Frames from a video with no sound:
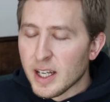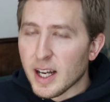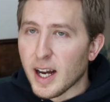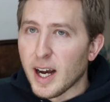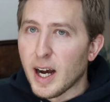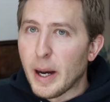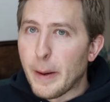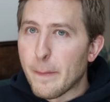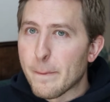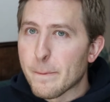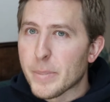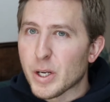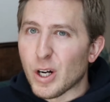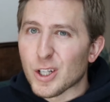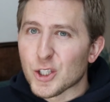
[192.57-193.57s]
um,
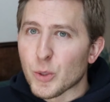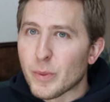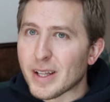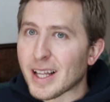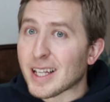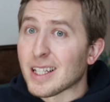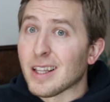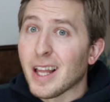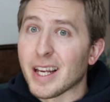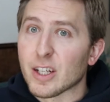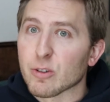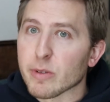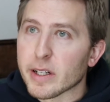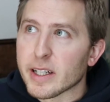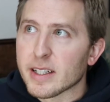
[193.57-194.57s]
but also being like a
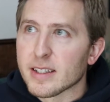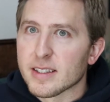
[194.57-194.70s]
light read.